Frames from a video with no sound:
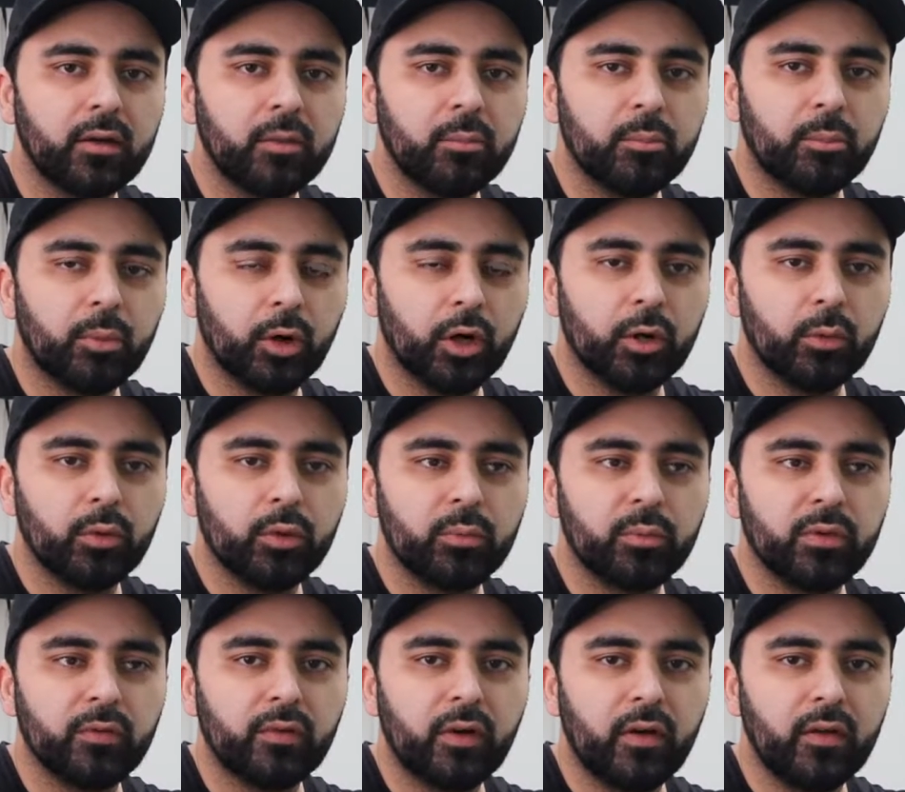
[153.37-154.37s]
But it would be
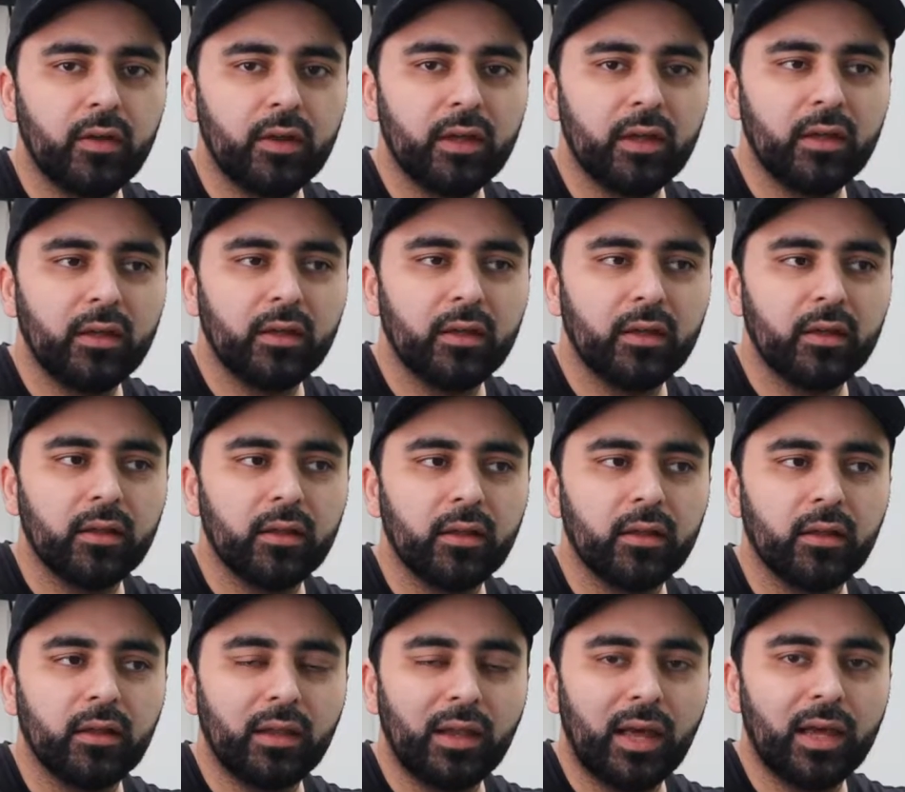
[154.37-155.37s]
very
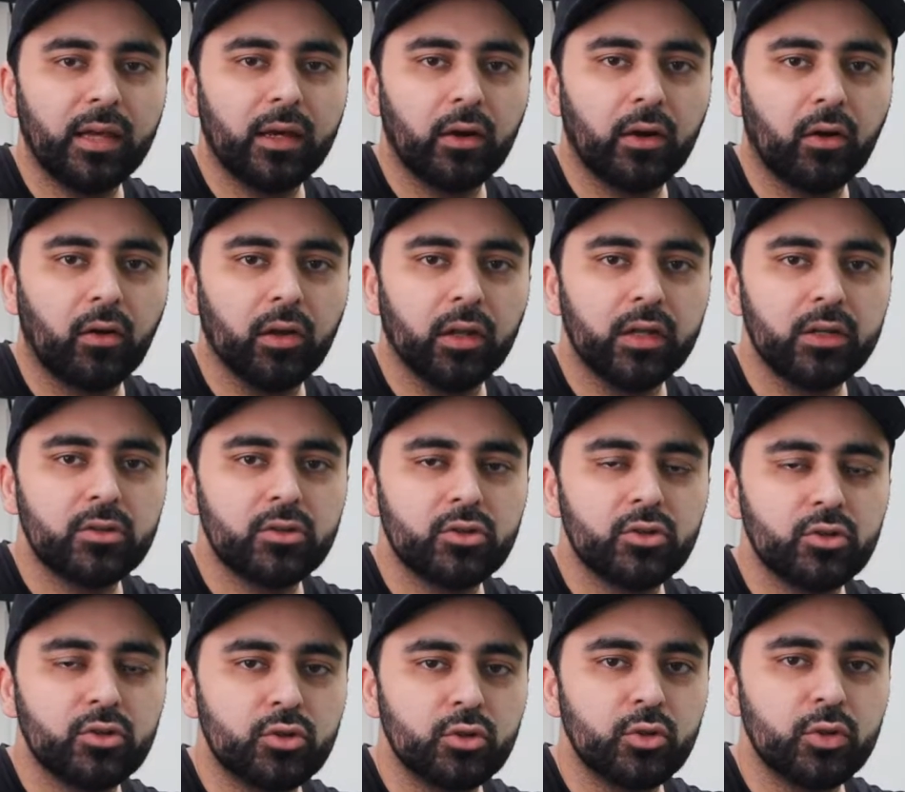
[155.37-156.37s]
like Ole to
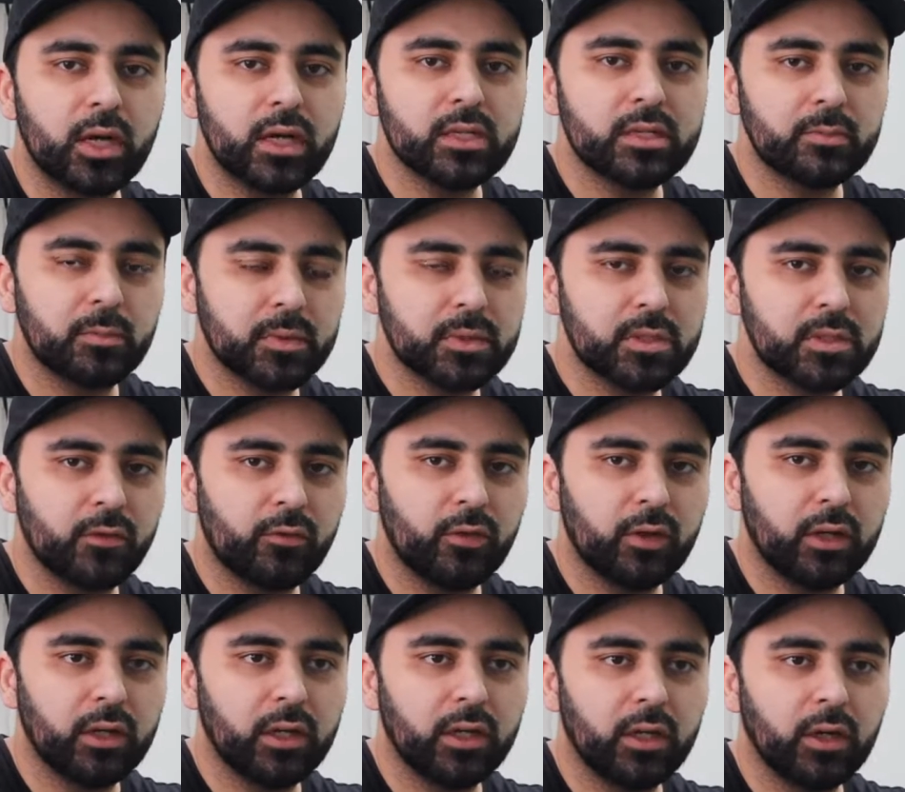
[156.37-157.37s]
do that
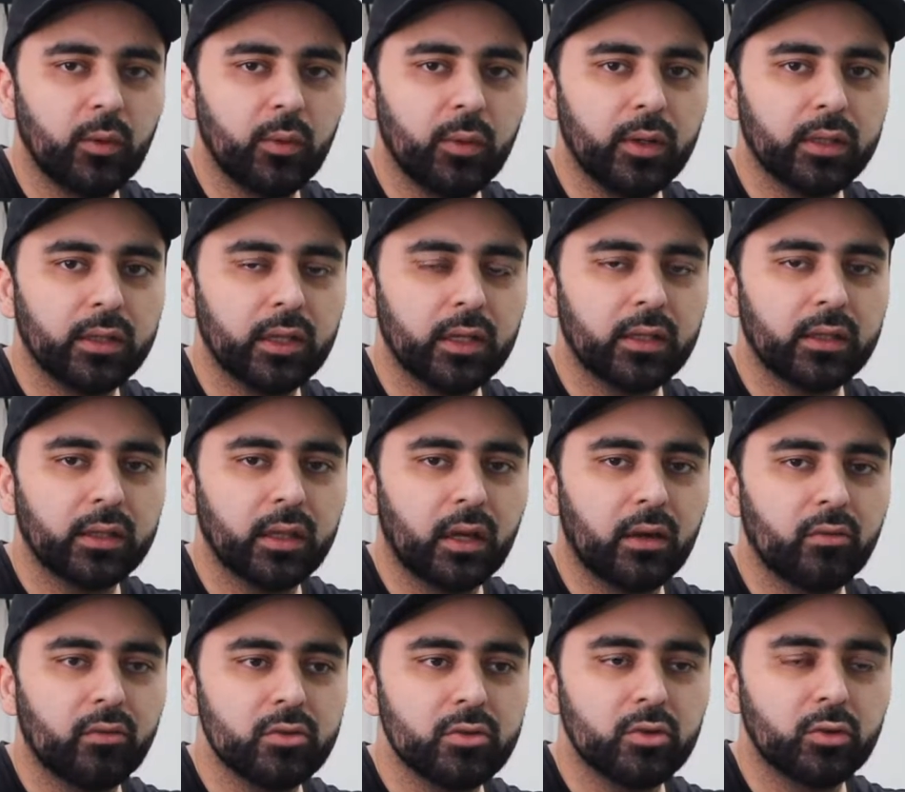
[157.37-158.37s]
specifically, knowing that that
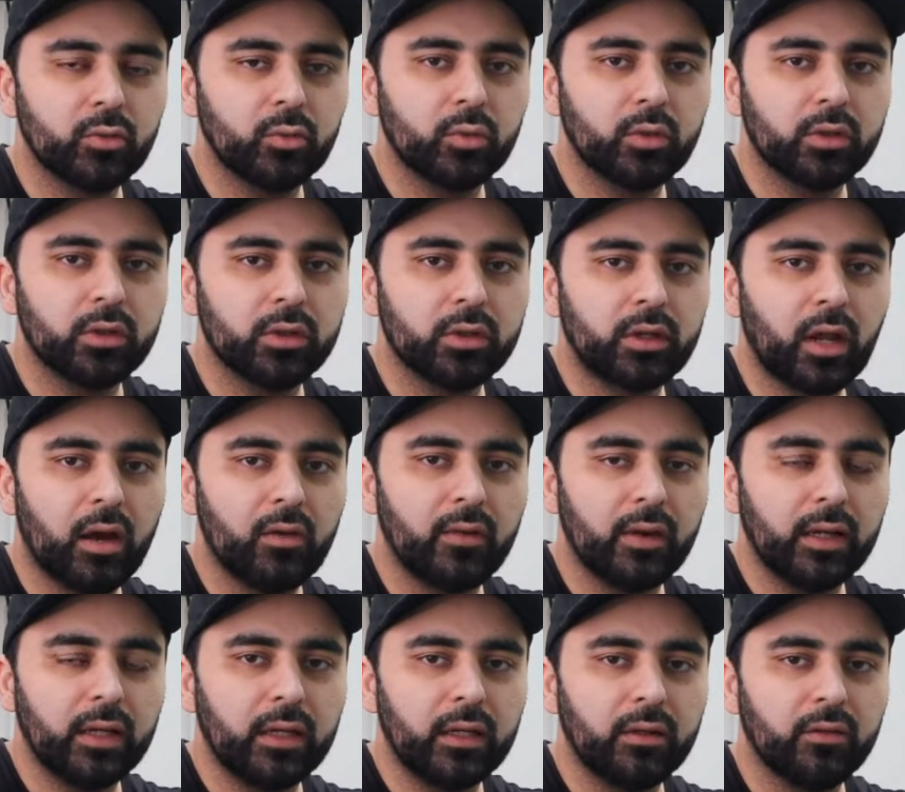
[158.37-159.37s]
result would
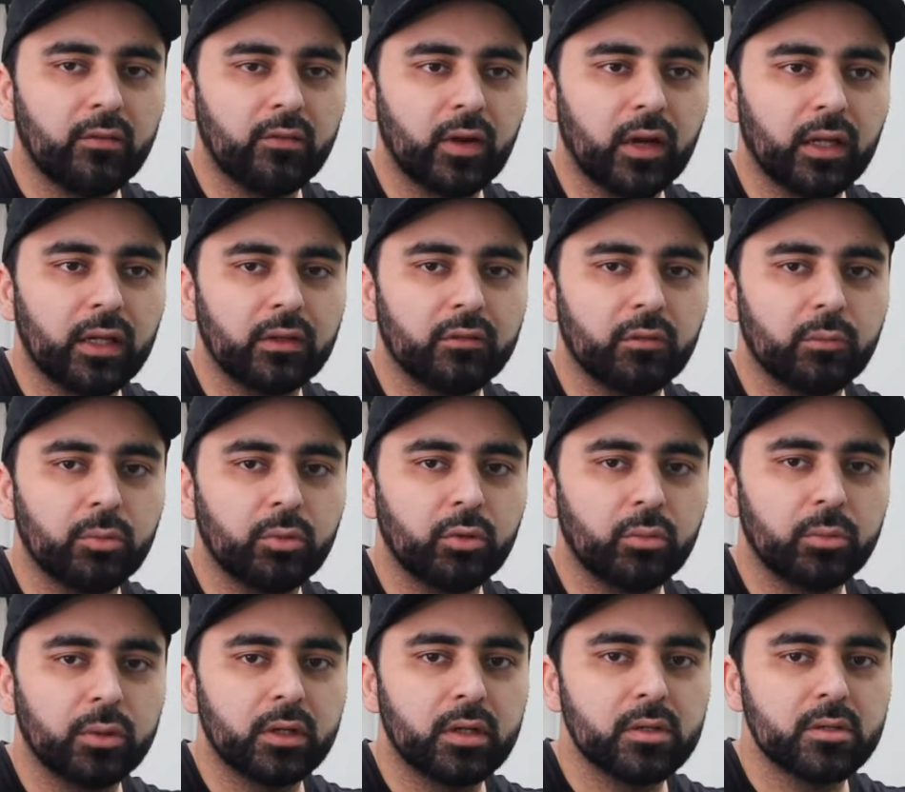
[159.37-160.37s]
directly affect Liverpool,
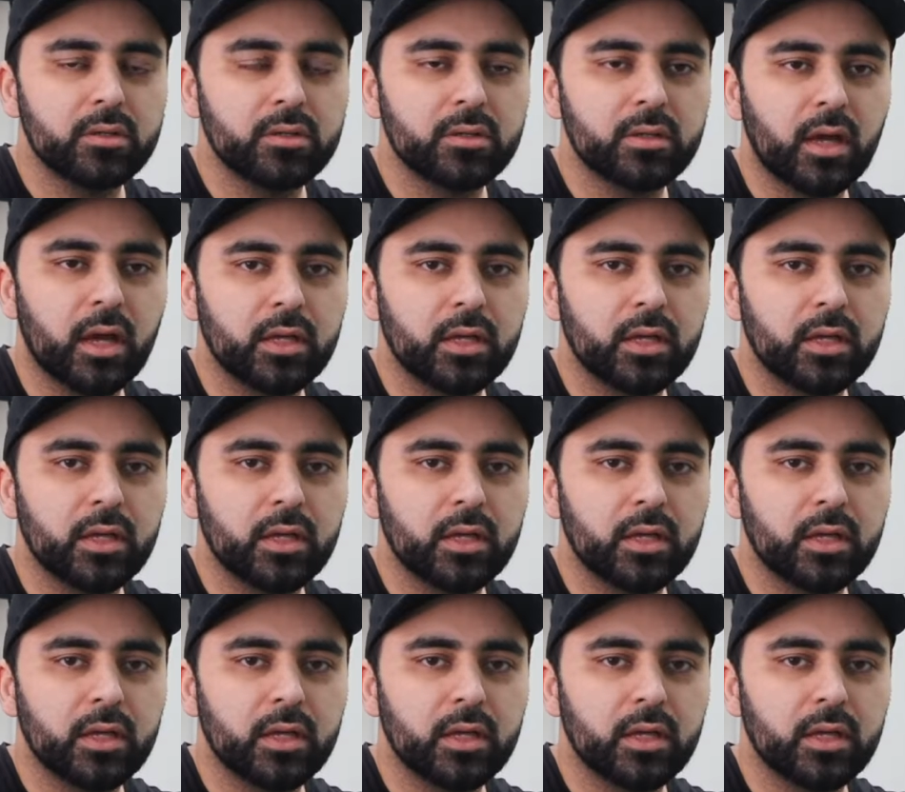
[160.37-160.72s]
because,